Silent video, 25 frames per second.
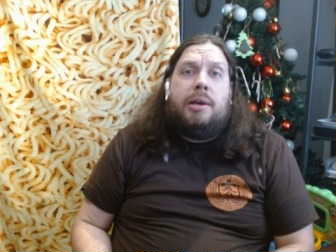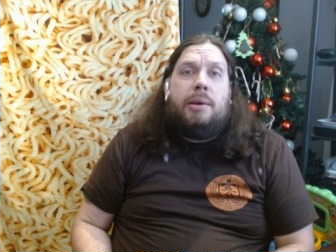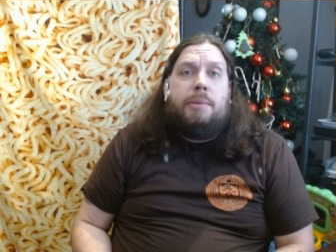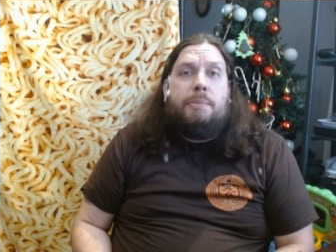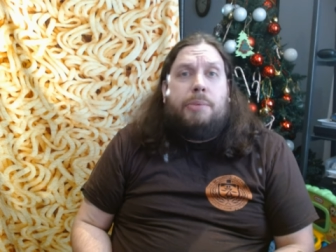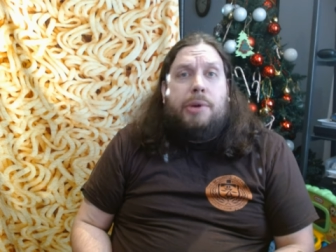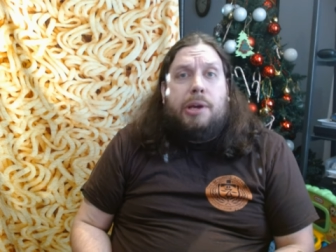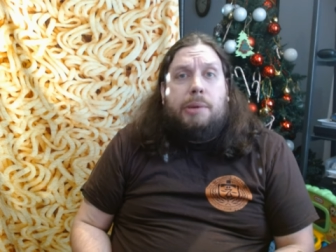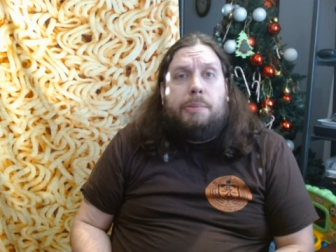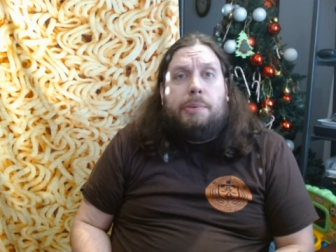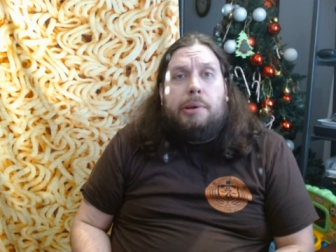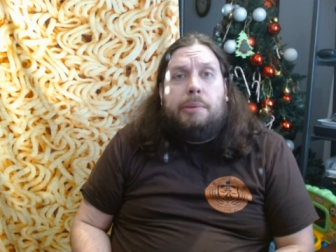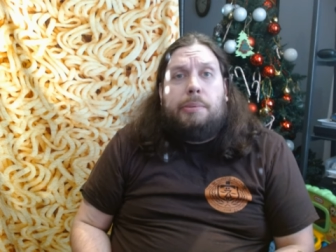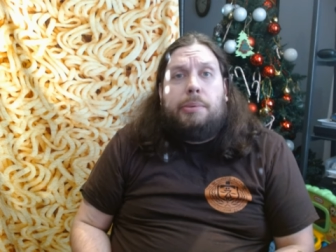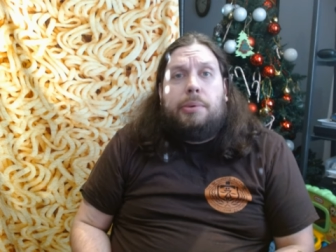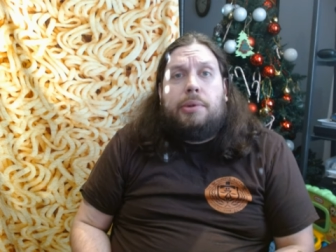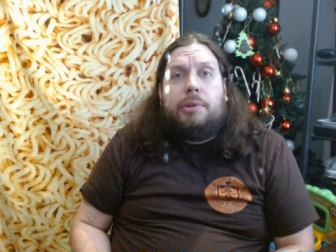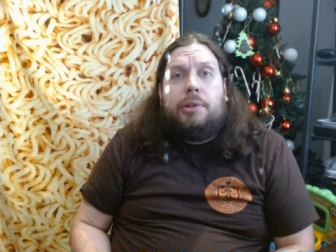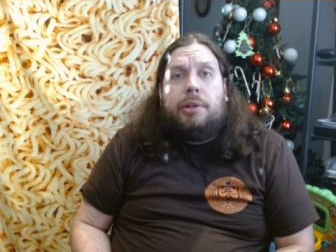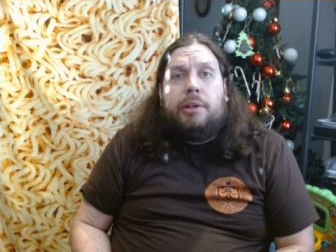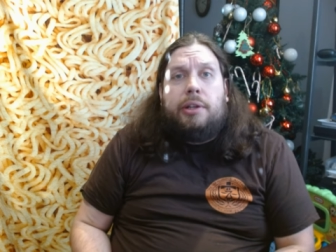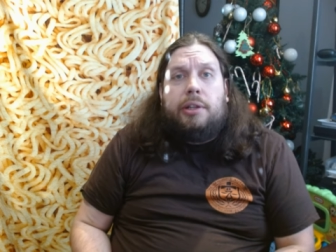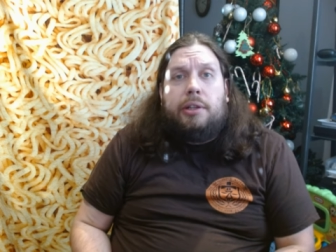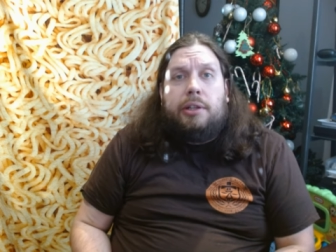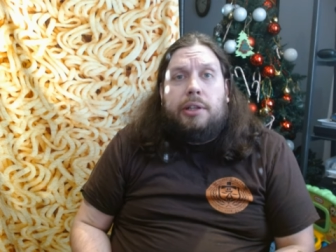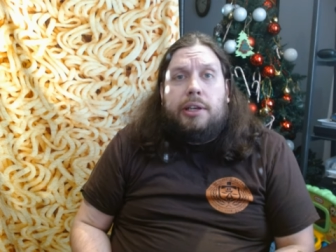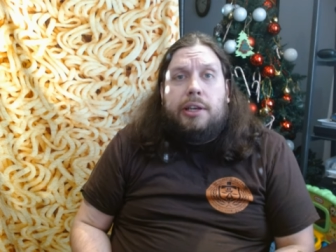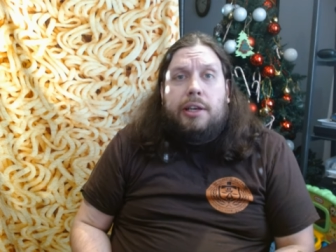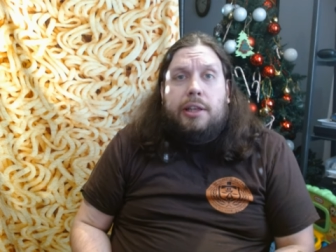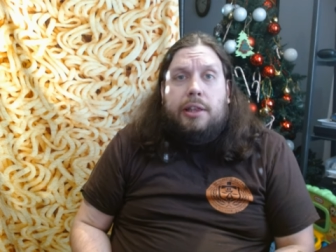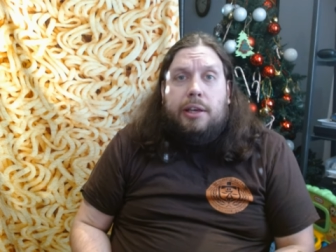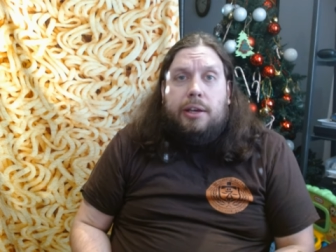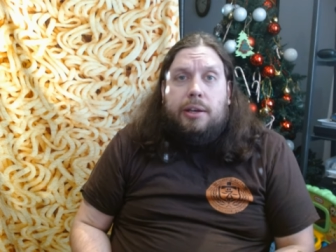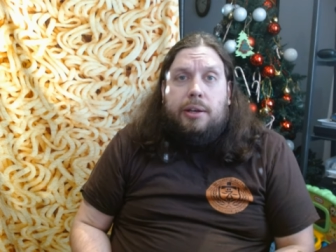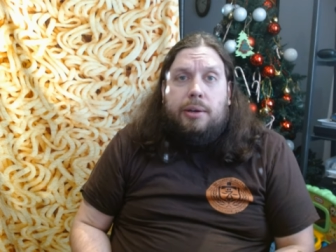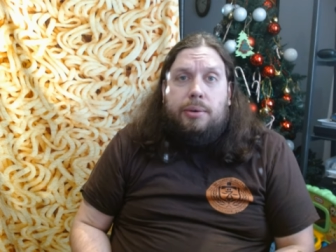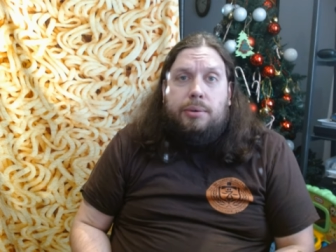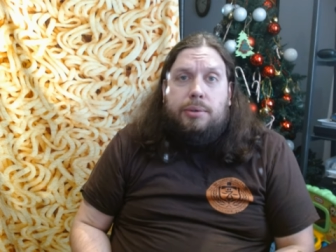make people click a link
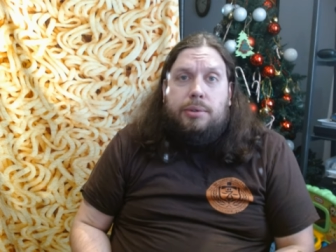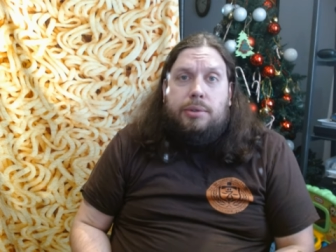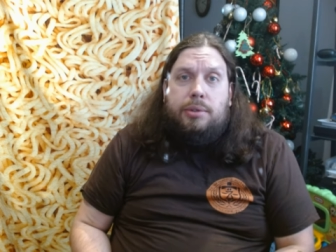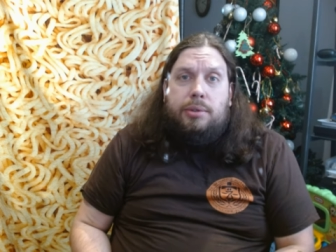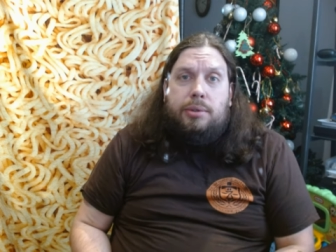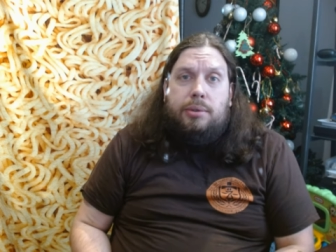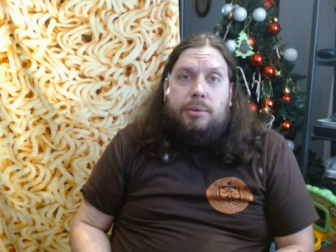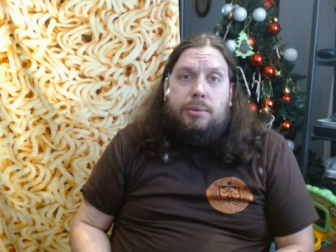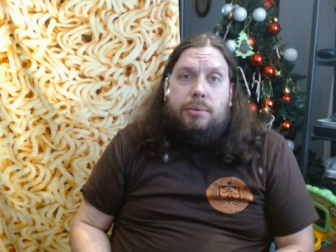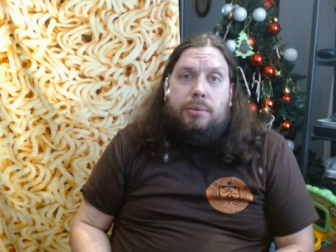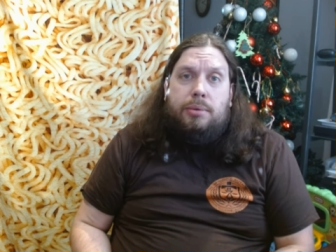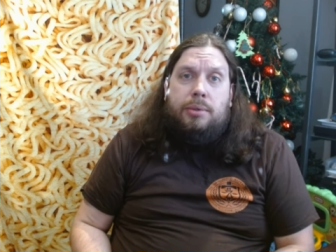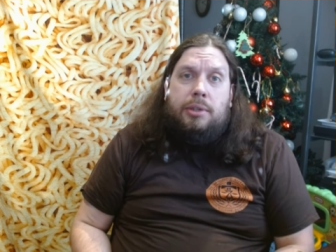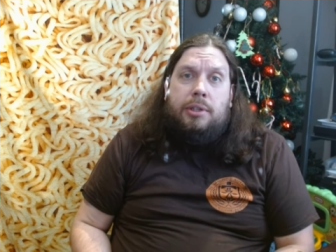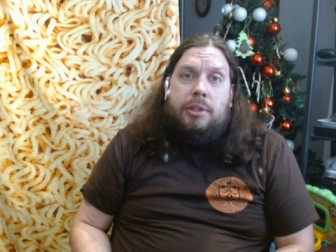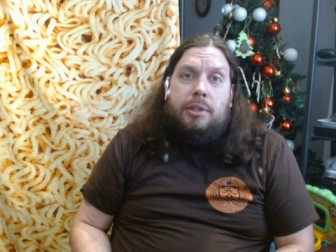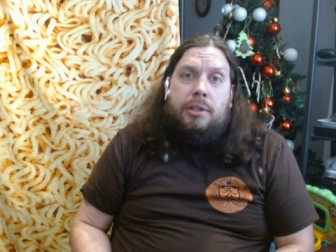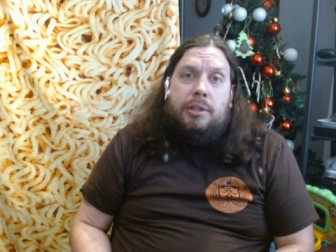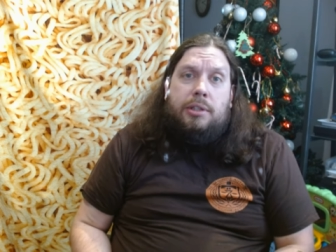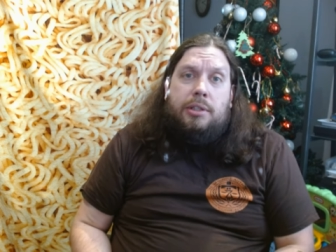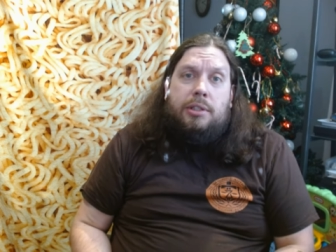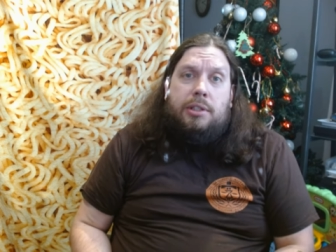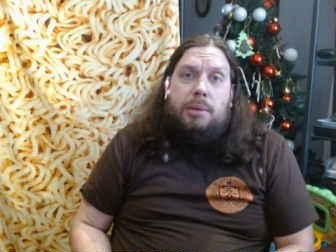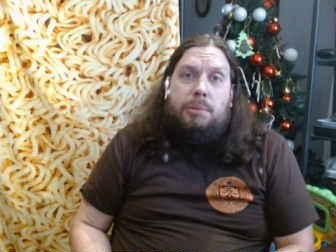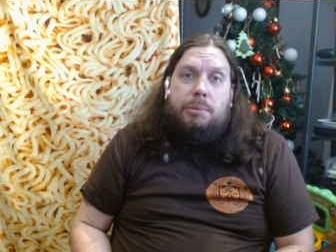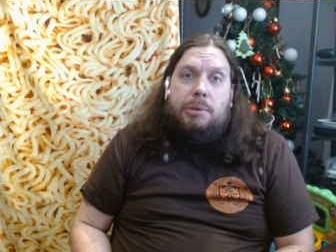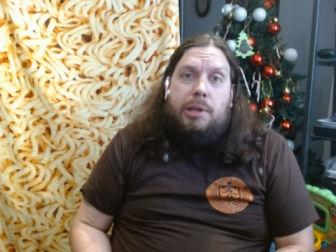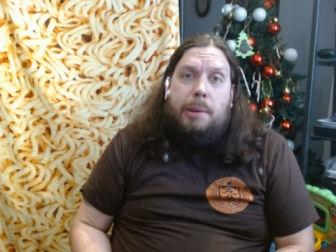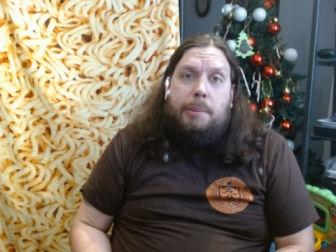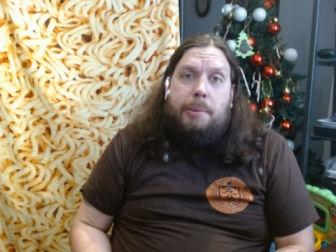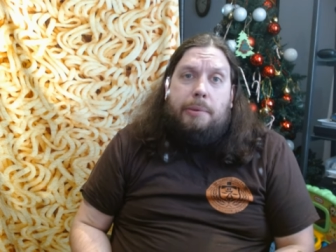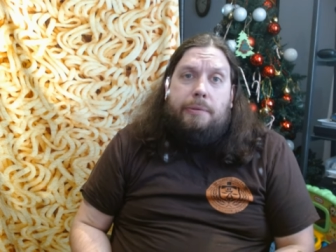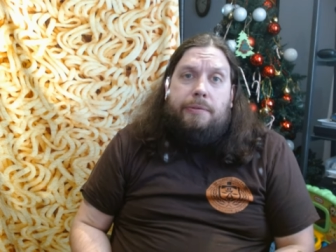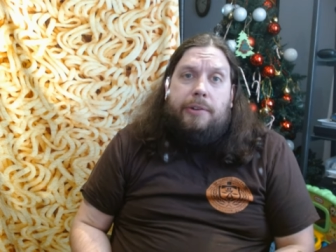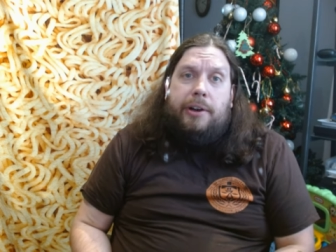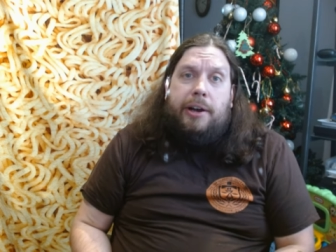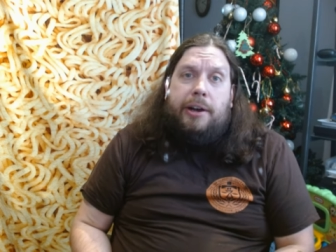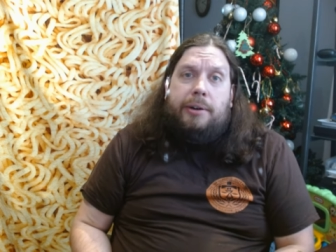that goes to some type of
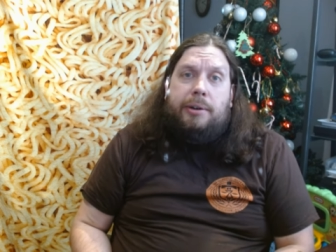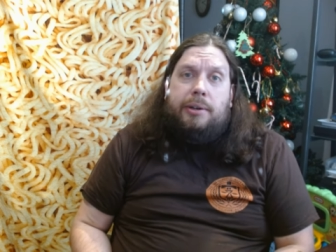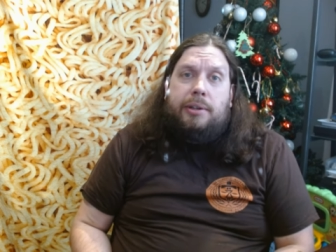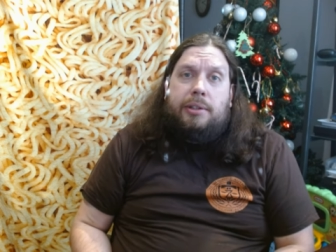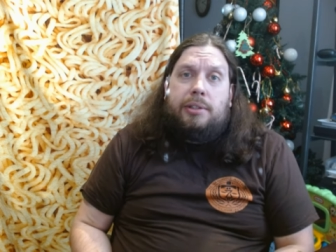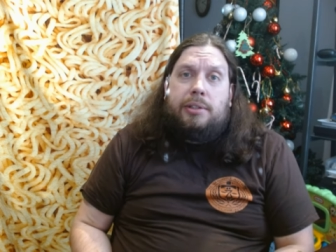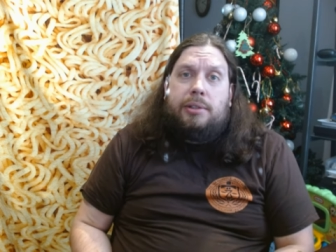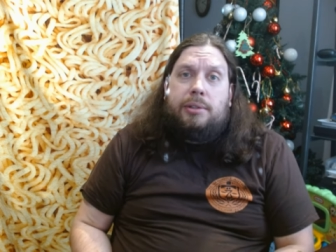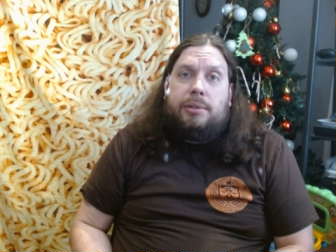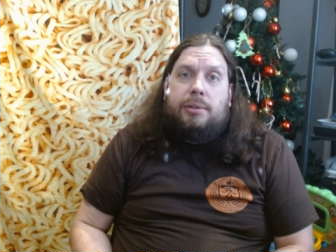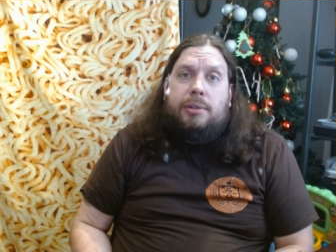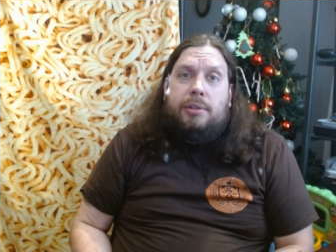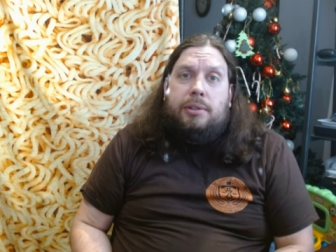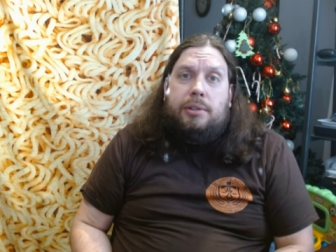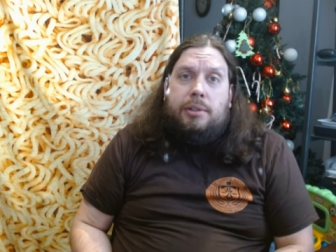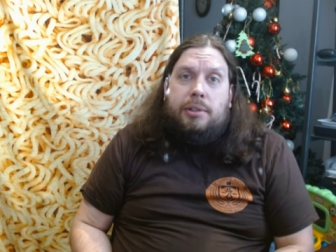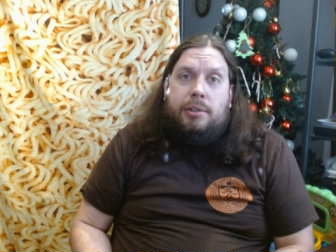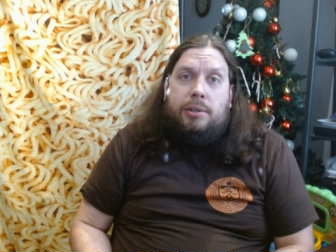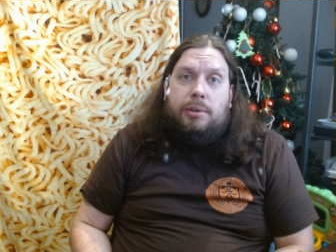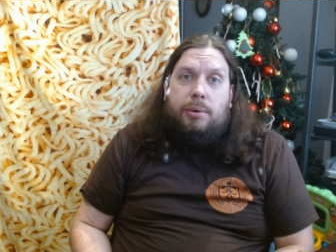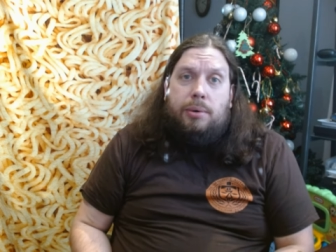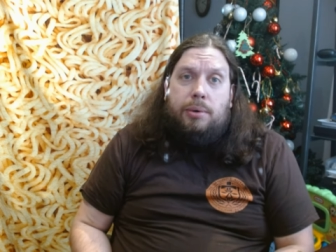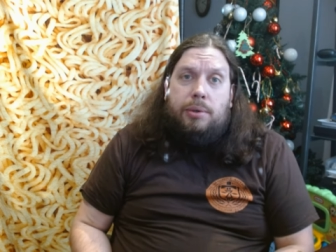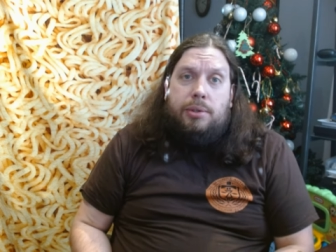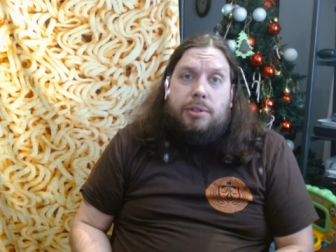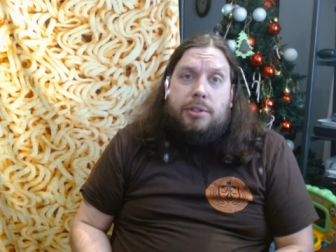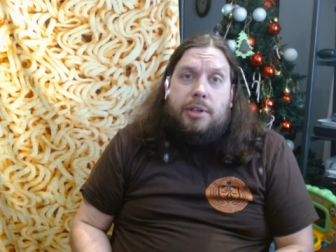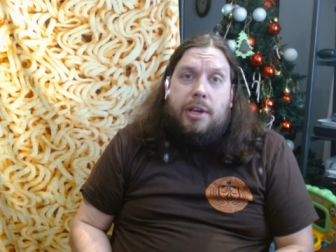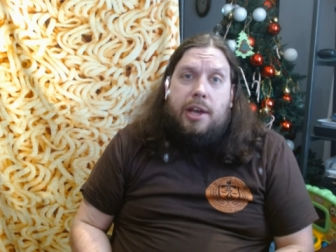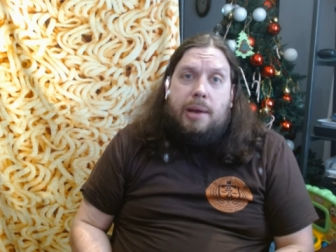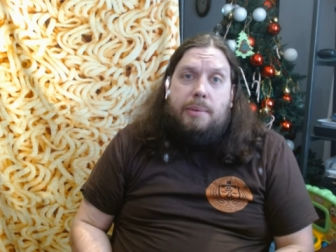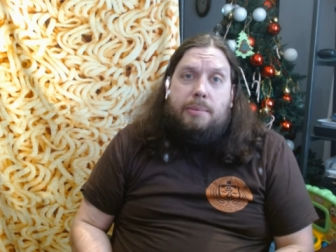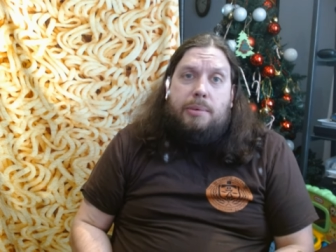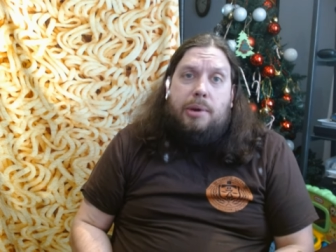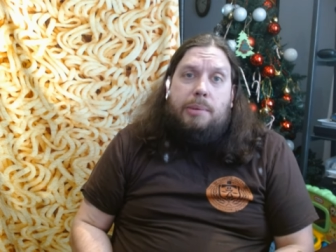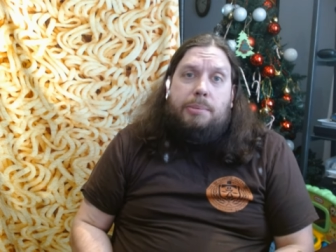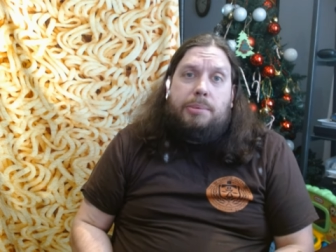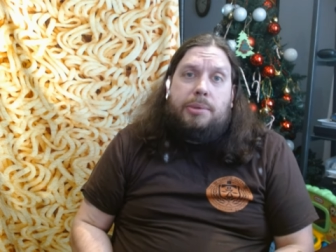virus or scam
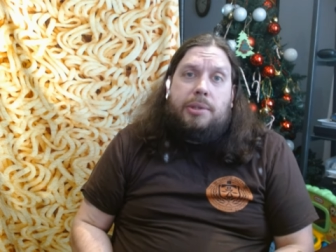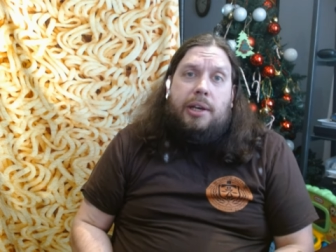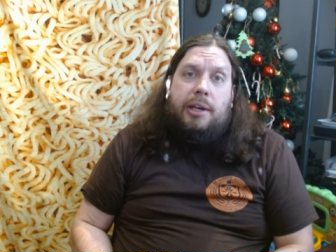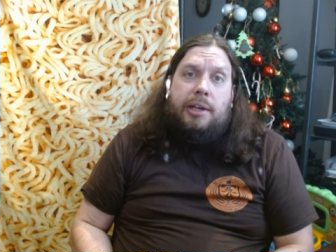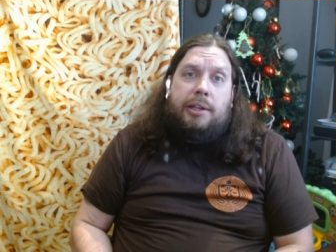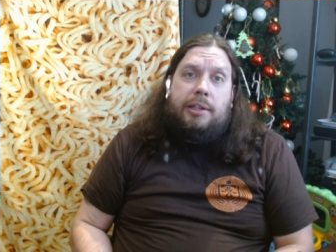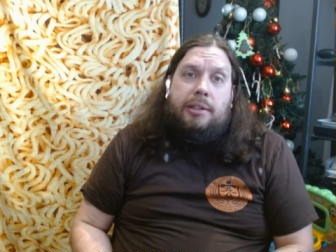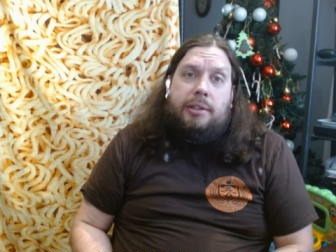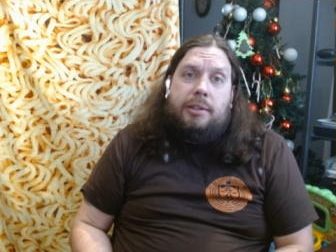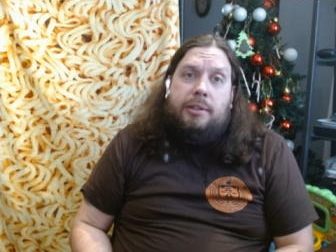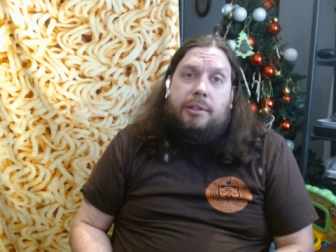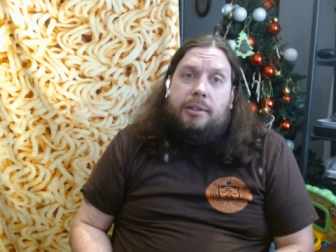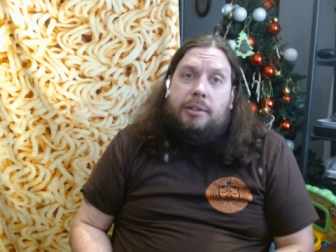website.